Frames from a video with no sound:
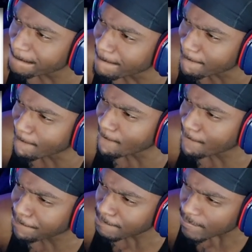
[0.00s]
Mm
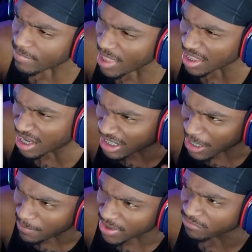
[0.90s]
a
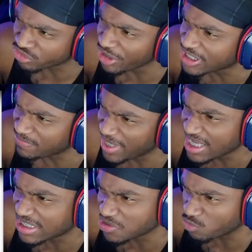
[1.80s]
couple of Drake's
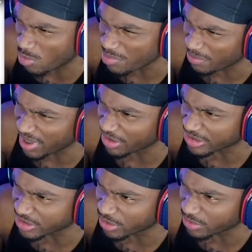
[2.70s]
mans is woman
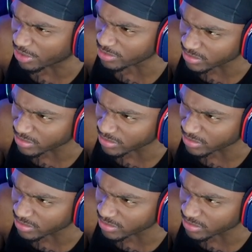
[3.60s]
beaters though, no?